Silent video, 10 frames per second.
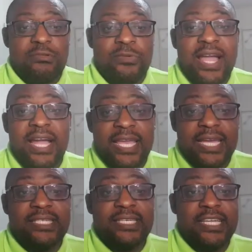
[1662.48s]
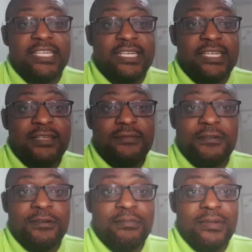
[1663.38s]
are getting a degree
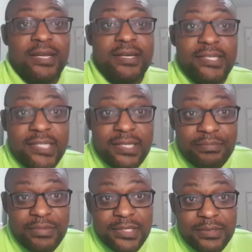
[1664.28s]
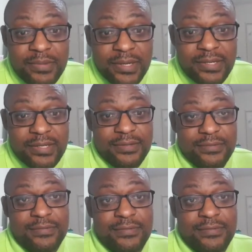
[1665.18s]
from a Christian perspective.